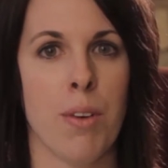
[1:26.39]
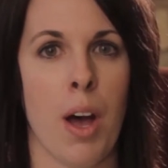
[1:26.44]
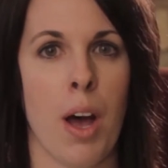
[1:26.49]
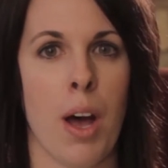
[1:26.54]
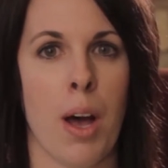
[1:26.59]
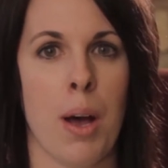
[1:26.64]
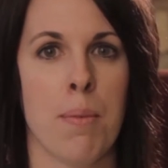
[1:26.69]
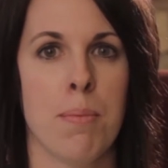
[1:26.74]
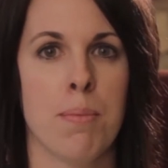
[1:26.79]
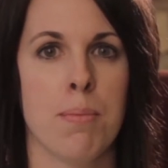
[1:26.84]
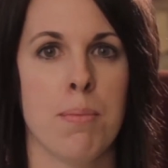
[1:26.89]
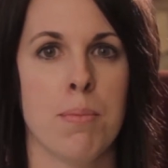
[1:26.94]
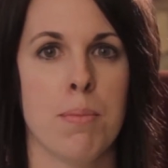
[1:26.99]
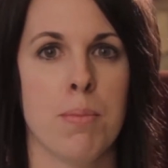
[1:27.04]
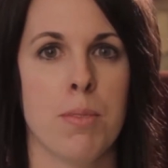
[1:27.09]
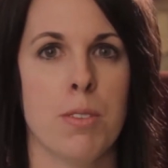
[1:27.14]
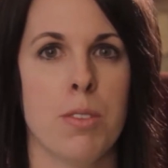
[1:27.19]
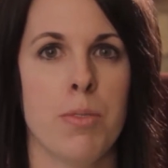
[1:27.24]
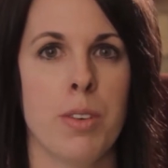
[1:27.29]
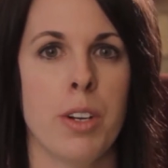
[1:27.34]

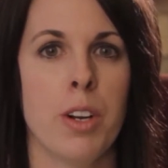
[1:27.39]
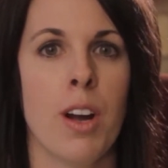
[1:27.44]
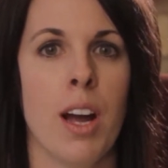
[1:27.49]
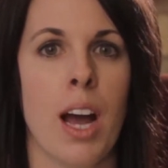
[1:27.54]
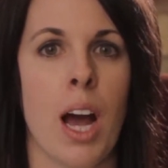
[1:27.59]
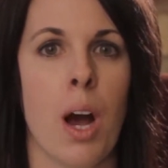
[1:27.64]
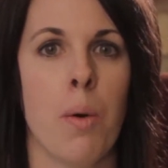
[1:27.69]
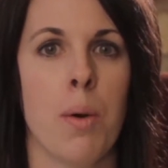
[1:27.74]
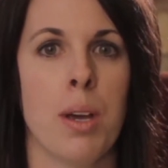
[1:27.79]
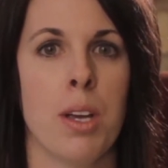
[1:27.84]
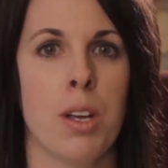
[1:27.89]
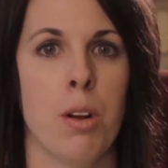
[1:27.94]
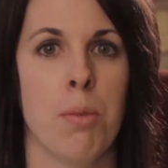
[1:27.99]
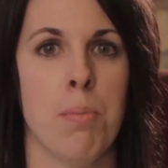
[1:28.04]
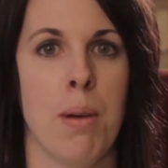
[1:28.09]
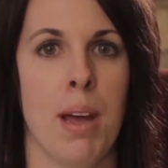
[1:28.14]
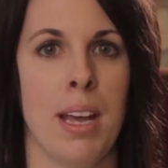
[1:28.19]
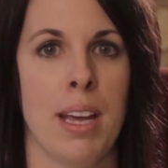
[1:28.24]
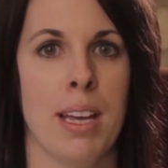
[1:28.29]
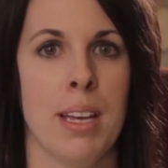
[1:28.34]
to figure out how we could
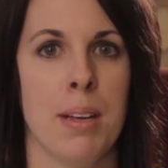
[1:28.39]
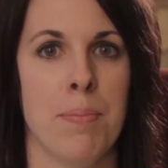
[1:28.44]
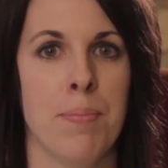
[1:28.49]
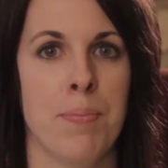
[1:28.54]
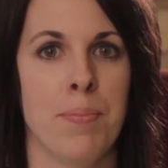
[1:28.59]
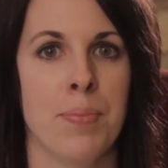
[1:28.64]
obey Him.